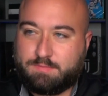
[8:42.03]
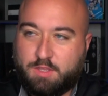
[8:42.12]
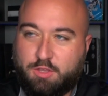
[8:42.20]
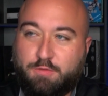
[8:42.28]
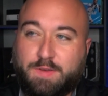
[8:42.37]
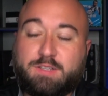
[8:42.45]

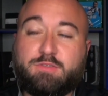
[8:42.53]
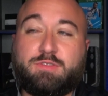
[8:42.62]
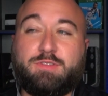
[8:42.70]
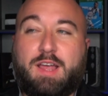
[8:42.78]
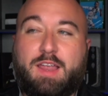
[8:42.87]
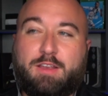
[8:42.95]
Juventus
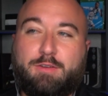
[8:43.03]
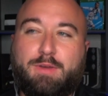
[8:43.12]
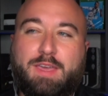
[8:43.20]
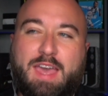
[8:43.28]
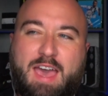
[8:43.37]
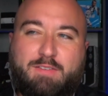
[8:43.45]
do not
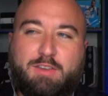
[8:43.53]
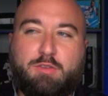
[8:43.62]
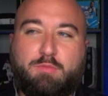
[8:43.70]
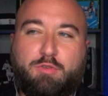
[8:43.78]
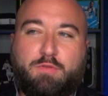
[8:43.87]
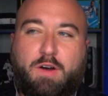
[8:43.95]
agree, having to
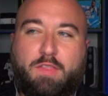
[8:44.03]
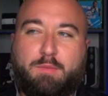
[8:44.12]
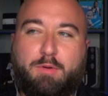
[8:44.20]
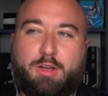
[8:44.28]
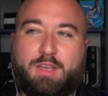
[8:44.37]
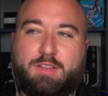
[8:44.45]
move on the
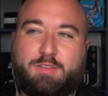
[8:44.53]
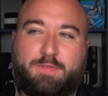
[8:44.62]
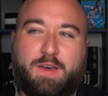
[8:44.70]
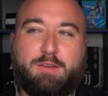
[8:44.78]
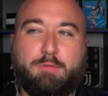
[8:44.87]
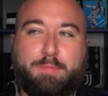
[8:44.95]
market to
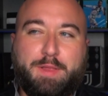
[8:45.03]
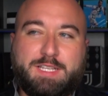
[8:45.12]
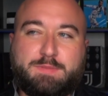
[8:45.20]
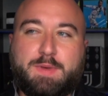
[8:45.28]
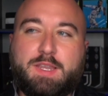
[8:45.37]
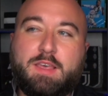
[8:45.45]
find a
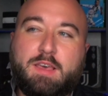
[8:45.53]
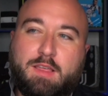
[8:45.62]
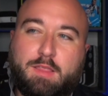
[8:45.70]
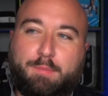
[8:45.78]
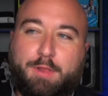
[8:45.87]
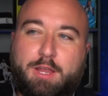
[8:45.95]
replacement.
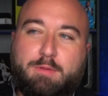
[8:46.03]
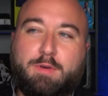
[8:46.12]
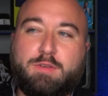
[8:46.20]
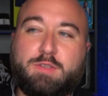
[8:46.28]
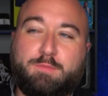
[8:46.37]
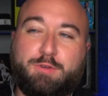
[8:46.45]
The player
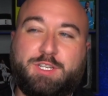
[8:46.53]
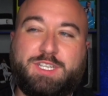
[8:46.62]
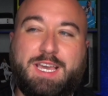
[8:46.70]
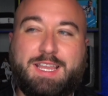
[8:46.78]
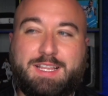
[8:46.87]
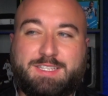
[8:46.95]
most
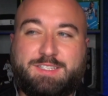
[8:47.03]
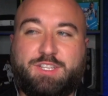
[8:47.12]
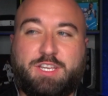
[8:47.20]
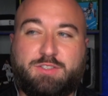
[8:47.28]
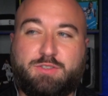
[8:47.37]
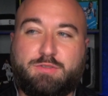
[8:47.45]
appreciated is
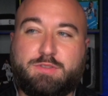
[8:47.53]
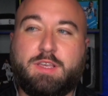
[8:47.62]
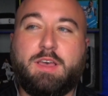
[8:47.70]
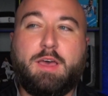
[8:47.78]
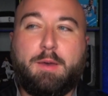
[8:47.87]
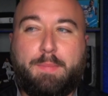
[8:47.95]
Jesus.
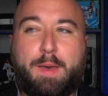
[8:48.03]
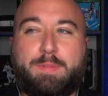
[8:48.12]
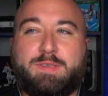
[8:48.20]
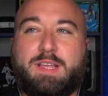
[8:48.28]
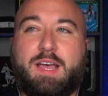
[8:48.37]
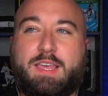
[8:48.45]
Pep
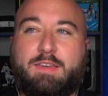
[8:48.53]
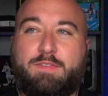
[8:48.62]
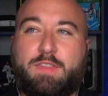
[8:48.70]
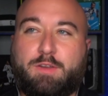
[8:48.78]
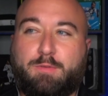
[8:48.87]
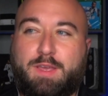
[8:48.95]
has not given
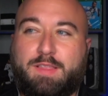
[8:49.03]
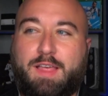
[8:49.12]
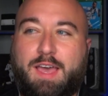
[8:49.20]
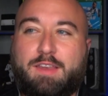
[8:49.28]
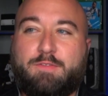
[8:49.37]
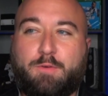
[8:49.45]
the green
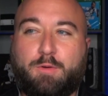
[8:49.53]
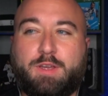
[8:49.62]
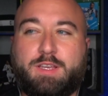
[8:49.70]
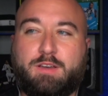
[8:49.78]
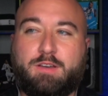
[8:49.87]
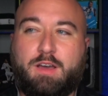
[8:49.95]
light for
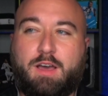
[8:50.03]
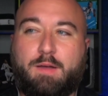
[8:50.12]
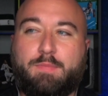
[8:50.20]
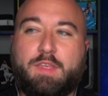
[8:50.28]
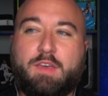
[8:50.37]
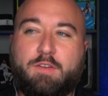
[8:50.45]

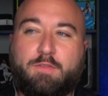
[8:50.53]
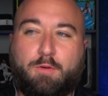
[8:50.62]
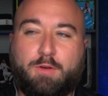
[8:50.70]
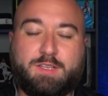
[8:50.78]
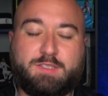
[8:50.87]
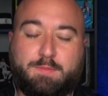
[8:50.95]

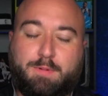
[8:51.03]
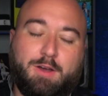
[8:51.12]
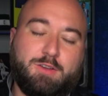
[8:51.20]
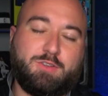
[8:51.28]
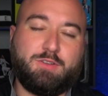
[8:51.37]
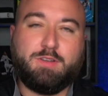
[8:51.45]
his
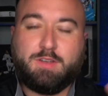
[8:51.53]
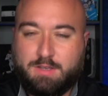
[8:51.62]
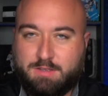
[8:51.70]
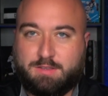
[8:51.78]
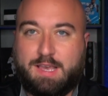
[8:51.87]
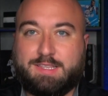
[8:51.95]
departure.
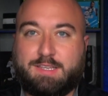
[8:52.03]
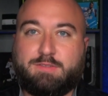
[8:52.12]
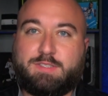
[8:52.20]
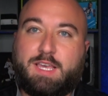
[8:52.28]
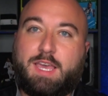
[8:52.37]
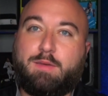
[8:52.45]
So as I
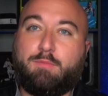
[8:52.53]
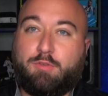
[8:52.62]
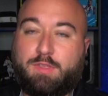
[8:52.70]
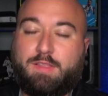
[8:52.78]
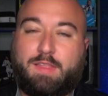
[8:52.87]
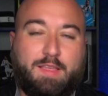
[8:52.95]
was saying, more
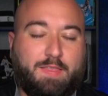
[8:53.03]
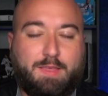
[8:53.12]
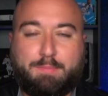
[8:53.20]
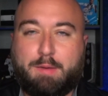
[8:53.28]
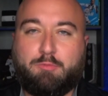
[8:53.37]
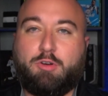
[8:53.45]
than likely
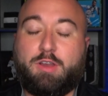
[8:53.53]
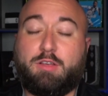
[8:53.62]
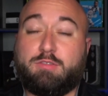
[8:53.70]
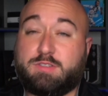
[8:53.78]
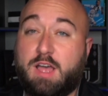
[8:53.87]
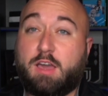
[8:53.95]
Pep
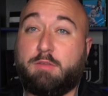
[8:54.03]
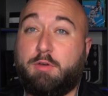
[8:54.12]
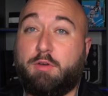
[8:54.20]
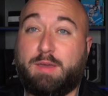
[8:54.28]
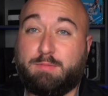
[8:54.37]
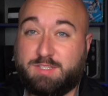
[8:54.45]
Guardiola is not going to be
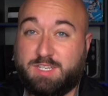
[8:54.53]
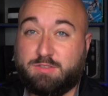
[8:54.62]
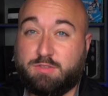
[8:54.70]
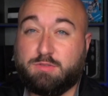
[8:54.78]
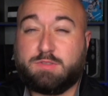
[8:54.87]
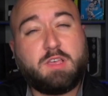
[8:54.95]
okay with
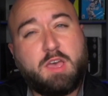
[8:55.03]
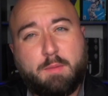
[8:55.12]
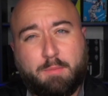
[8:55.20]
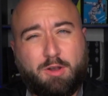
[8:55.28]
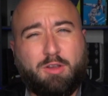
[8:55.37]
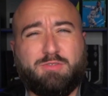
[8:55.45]
Jesus.
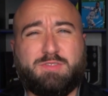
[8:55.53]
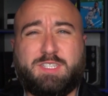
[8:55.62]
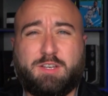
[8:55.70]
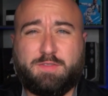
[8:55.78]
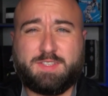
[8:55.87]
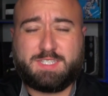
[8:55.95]
Bernardo
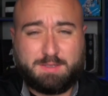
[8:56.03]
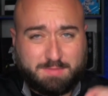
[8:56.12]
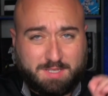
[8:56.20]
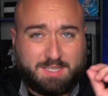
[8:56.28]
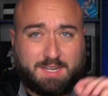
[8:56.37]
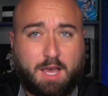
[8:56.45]
Silva seems
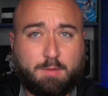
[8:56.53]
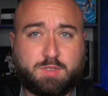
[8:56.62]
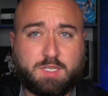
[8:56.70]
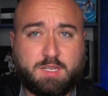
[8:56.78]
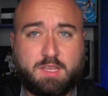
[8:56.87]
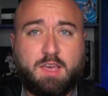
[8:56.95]
like an
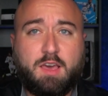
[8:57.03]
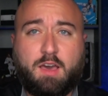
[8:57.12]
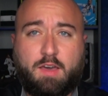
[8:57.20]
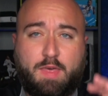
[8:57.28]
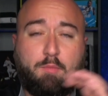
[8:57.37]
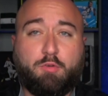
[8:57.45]
option
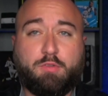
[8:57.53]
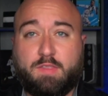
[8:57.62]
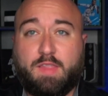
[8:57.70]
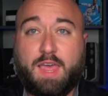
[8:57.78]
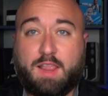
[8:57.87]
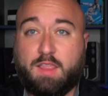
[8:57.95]
that more than
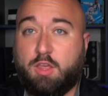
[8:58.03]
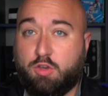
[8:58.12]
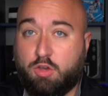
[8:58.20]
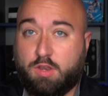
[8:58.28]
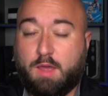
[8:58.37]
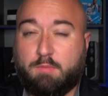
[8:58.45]
likely
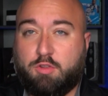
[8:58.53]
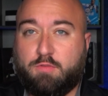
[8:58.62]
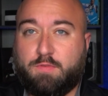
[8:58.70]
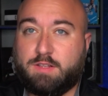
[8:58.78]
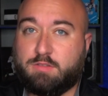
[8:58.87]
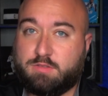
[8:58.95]
could come to
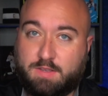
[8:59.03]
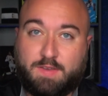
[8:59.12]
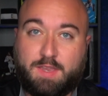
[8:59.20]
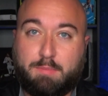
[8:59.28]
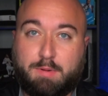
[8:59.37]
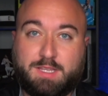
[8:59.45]
Juventus if
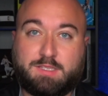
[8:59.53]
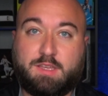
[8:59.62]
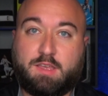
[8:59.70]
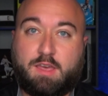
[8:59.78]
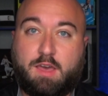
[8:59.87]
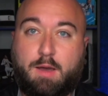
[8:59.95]
anybody's
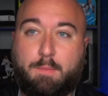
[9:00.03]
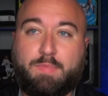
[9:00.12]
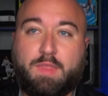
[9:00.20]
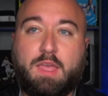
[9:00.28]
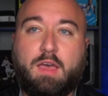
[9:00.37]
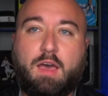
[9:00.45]
going to come,
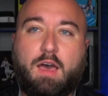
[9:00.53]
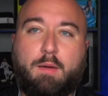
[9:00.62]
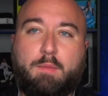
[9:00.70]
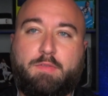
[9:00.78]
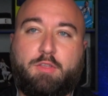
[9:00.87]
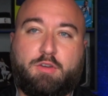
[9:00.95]

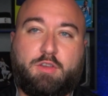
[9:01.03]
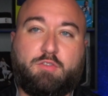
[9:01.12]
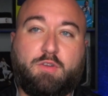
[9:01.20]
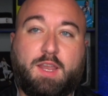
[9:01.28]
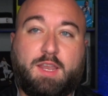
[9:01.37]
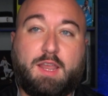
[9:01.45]
and they're going to
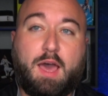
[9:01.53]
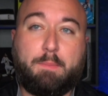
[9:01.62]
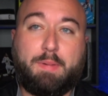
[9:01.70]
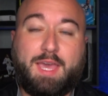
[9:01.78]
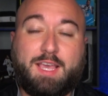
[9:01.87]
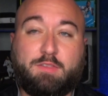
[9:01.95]
try to not
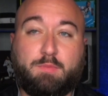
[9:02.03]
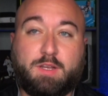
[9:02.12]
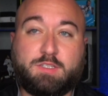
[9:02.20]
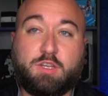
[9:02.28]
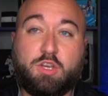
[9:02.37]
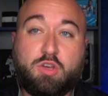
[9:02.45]
pay as
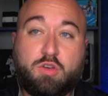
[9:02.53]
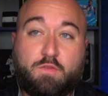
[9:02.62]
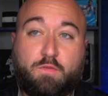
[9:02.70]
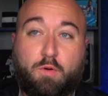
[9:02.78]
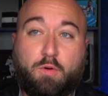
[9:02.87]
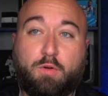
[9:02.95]
much
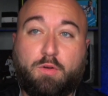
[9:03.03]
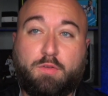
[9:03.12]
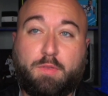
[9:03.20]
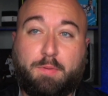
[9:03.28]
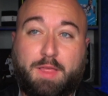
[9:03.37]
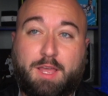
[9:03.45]
for
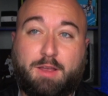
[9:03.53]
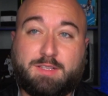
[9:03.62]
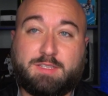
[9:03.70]
the player as it